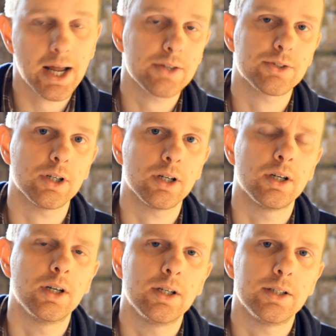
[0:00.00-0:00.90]
Manasseh
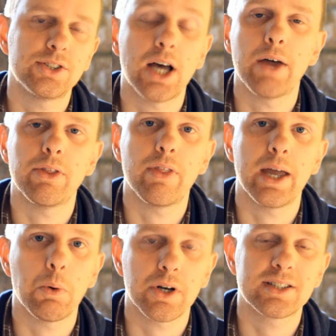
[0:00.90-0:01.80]
decide that
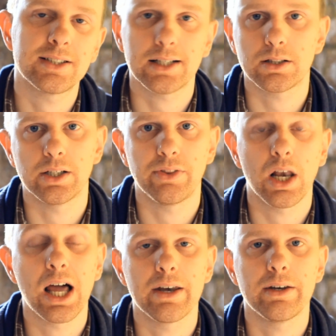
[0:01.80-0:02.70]
they want to settle in the
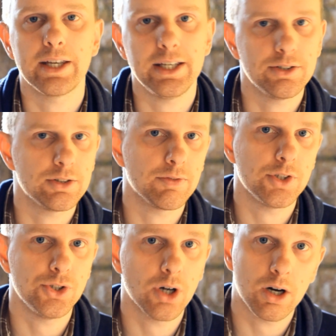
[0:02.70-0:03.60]
land east of
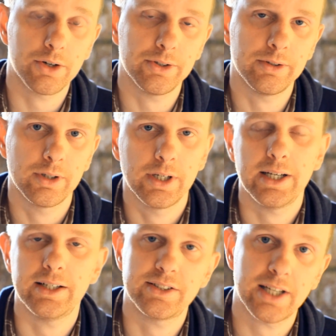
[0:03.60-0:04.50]
the Jordan
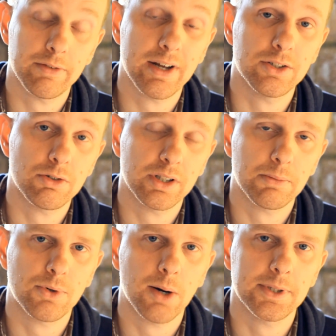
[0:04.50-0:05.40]
instead of entering
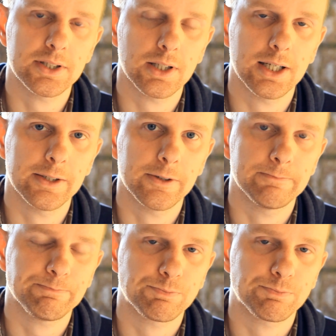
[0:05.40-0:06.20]
the Promised Land.